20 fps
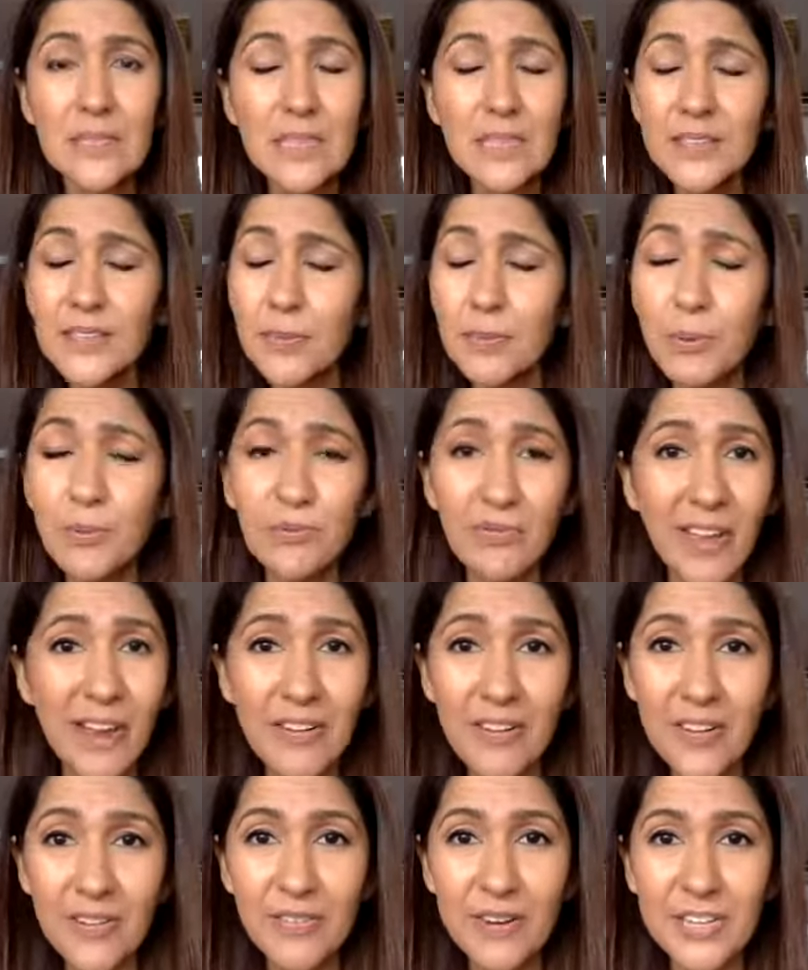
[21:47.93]
they were
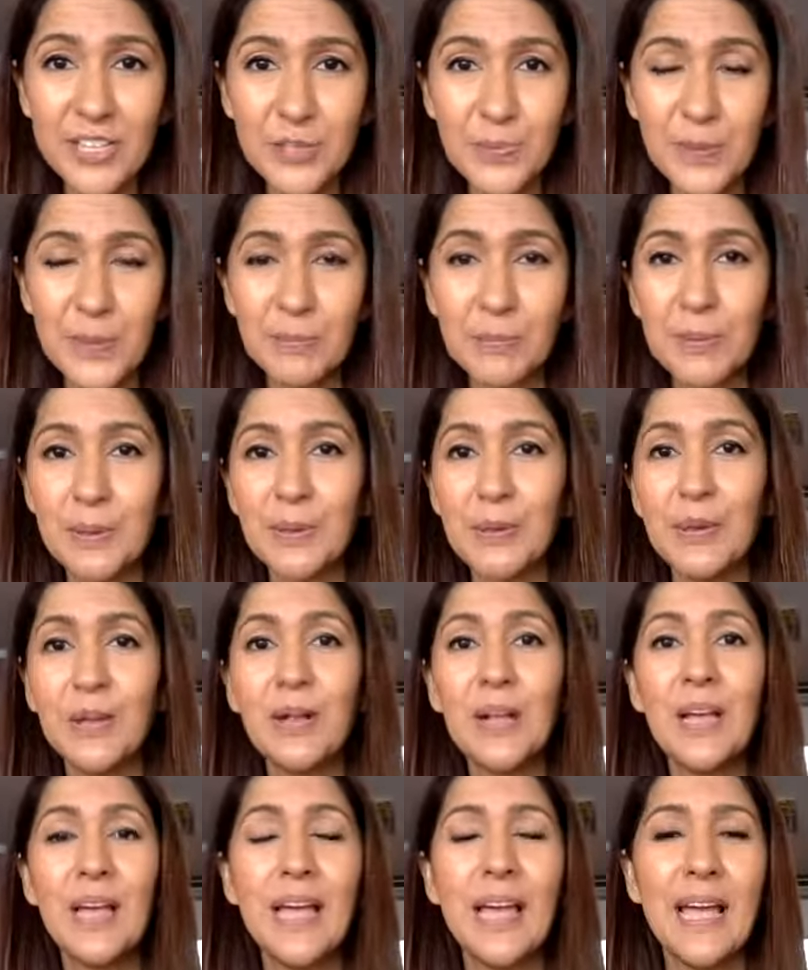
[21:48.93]
very rich people
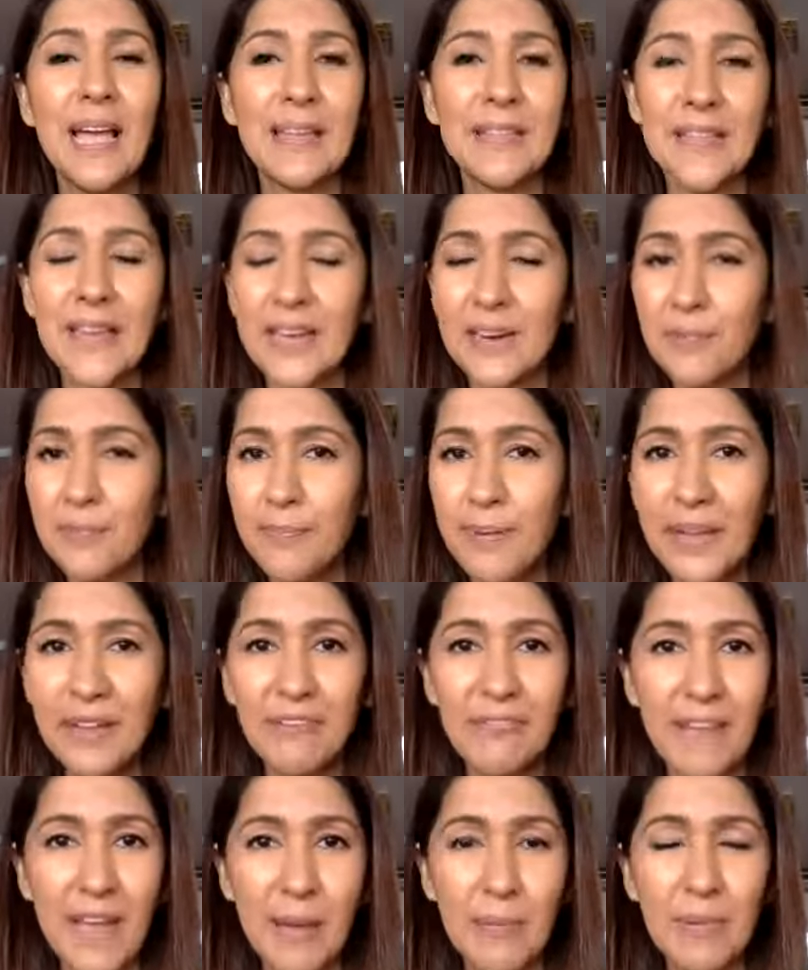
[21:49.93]
and they had a big
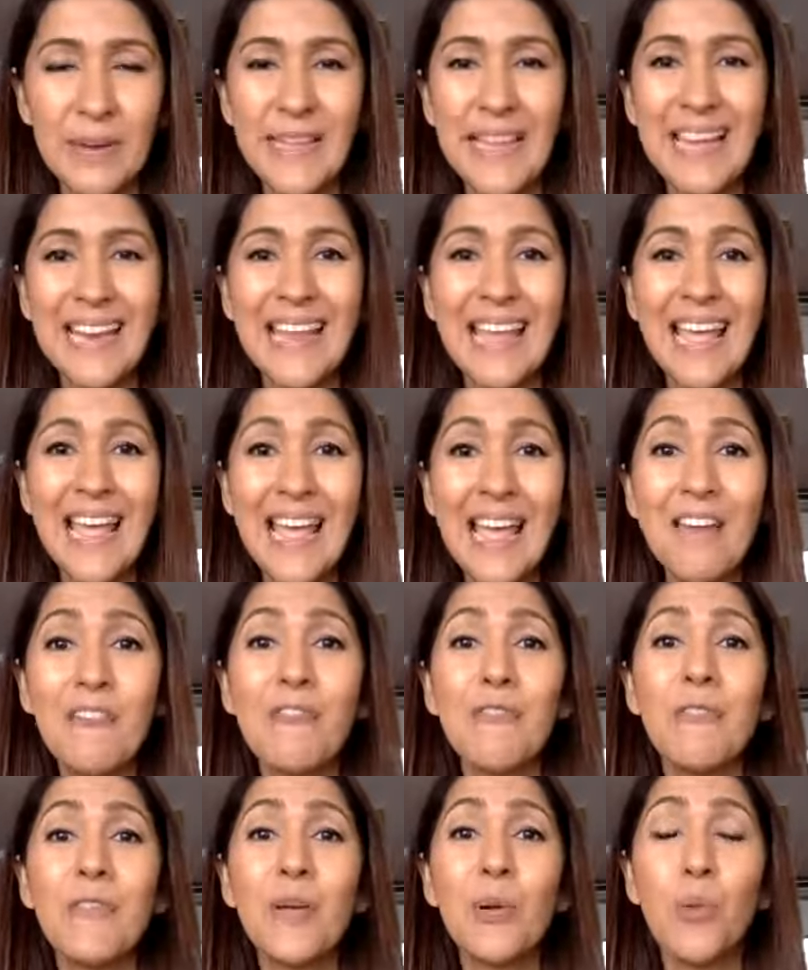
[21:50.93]
family and
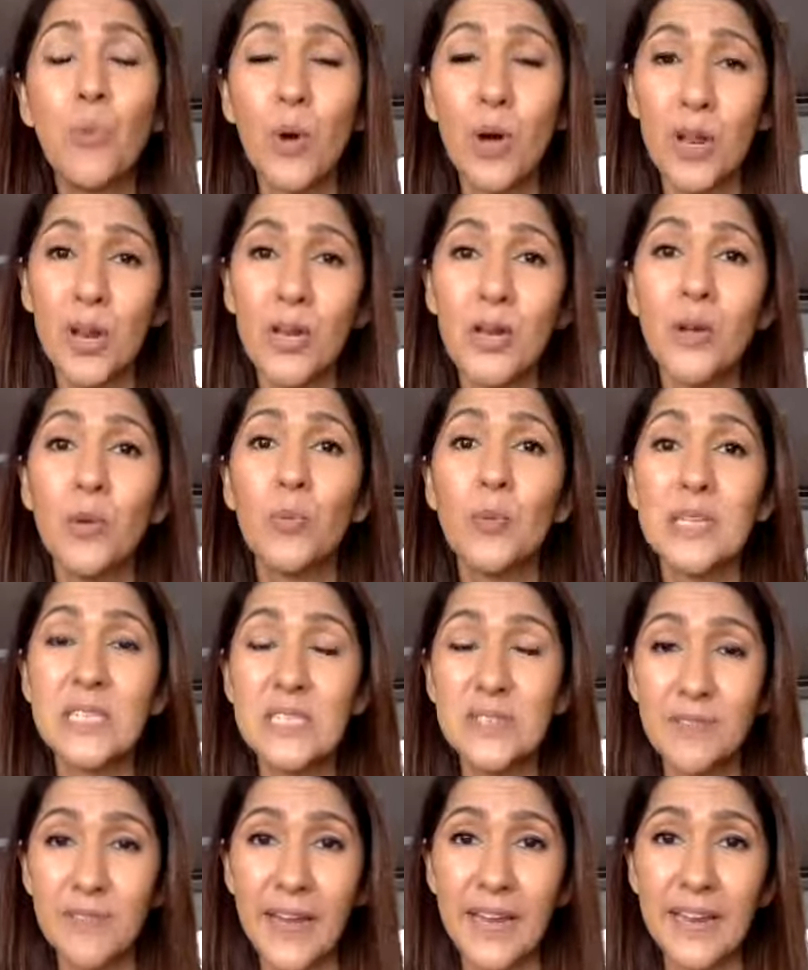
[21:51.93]
everyone
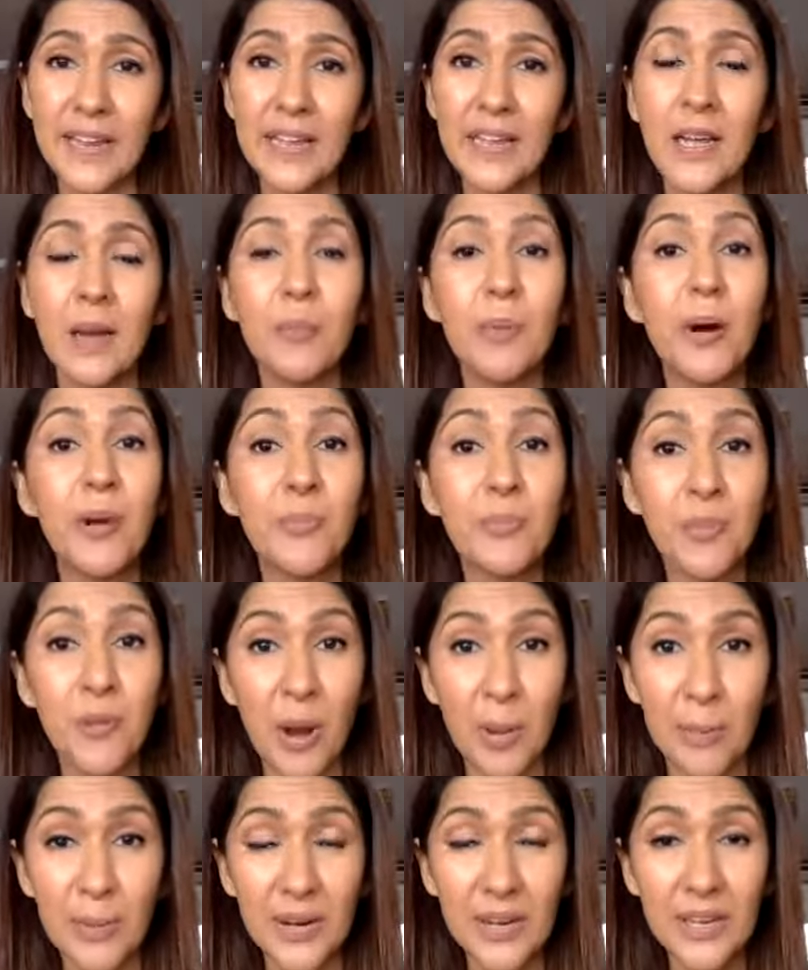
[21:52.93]
was fighting about
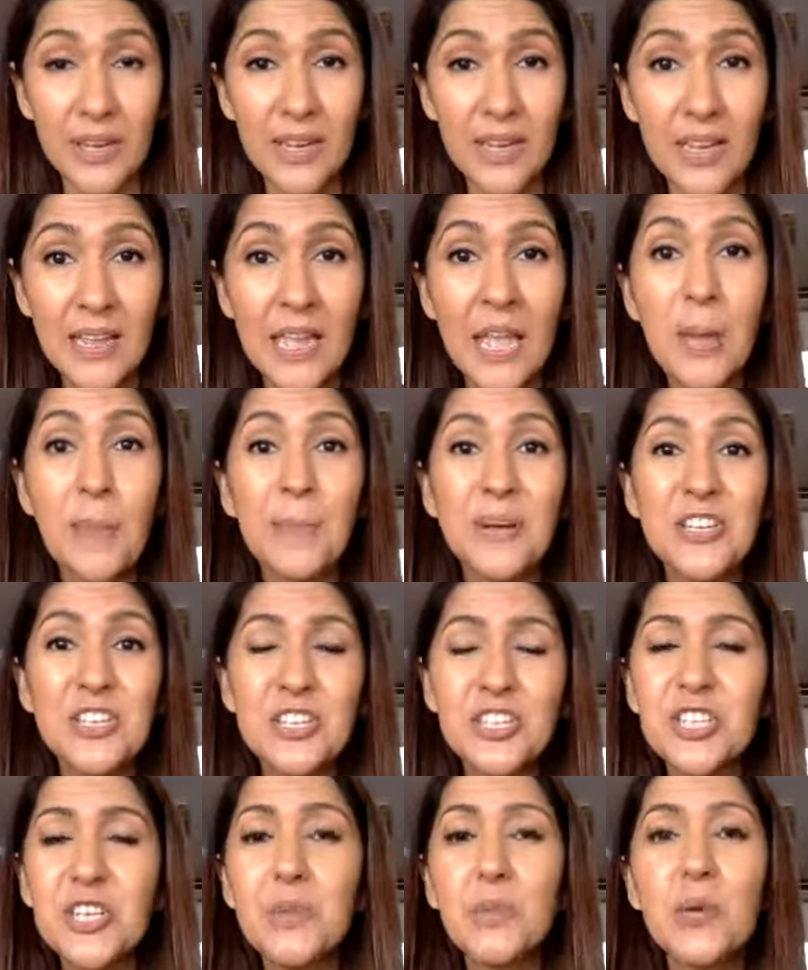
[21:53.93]
property. But
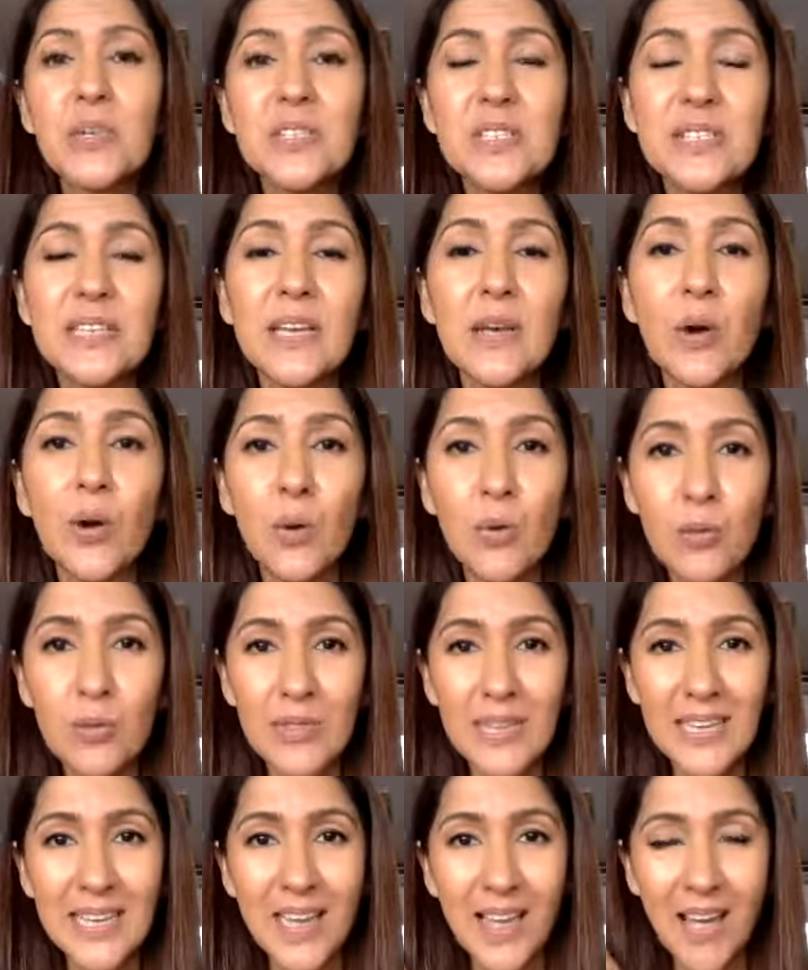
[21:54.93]
she was the
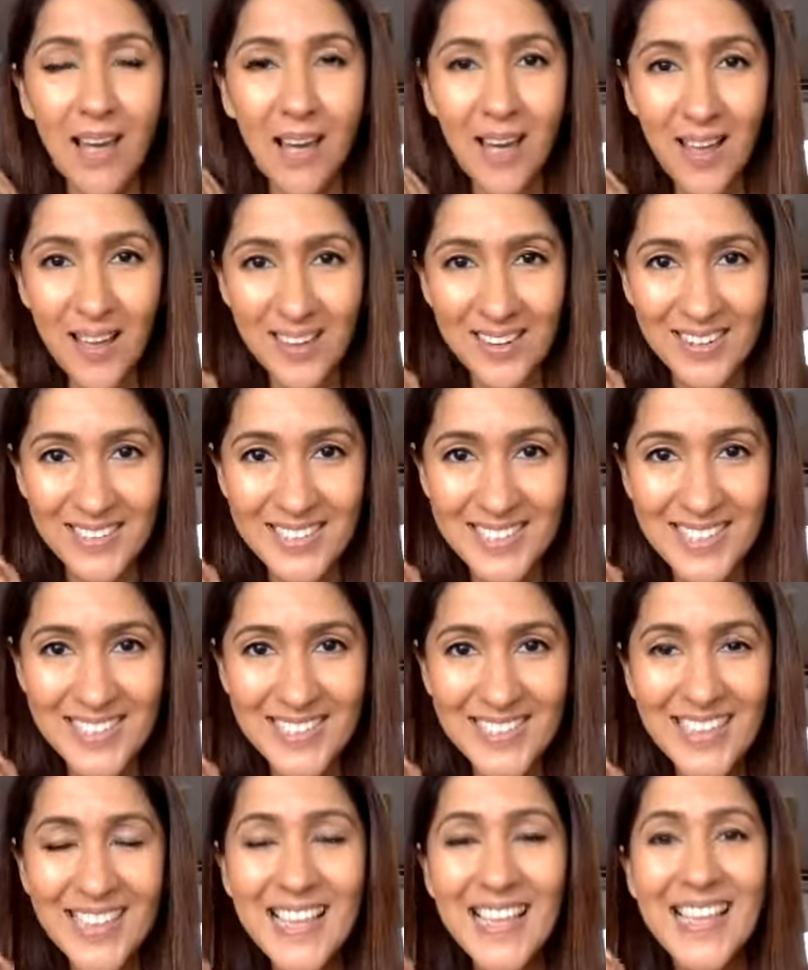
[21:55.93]
only aunt
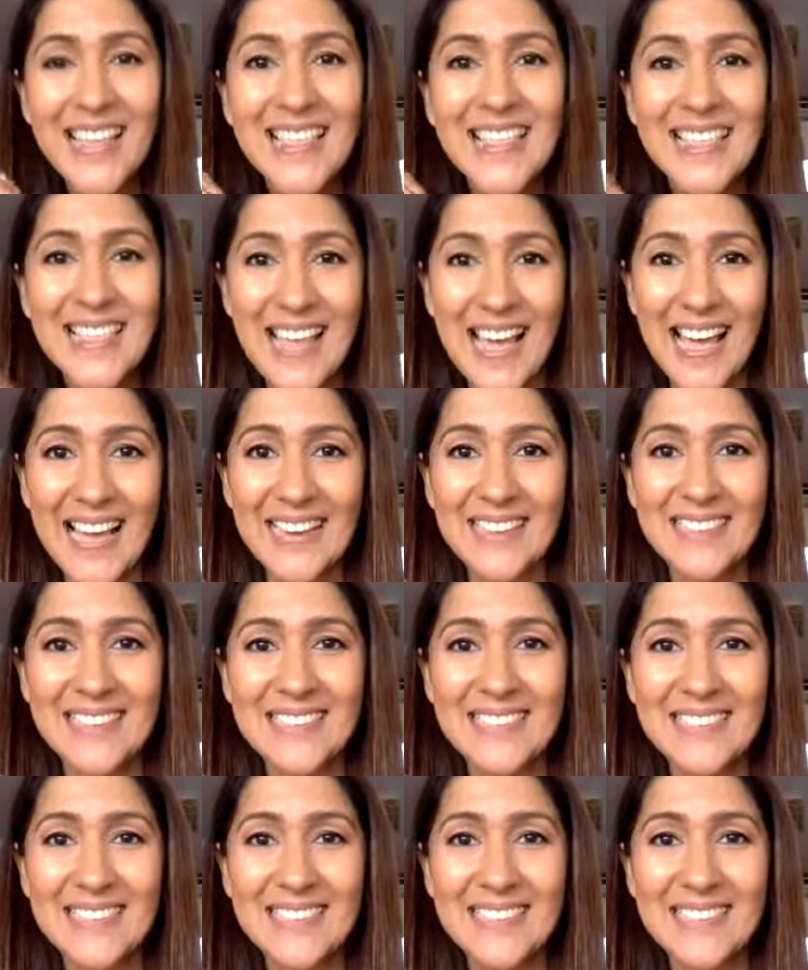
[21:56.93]
that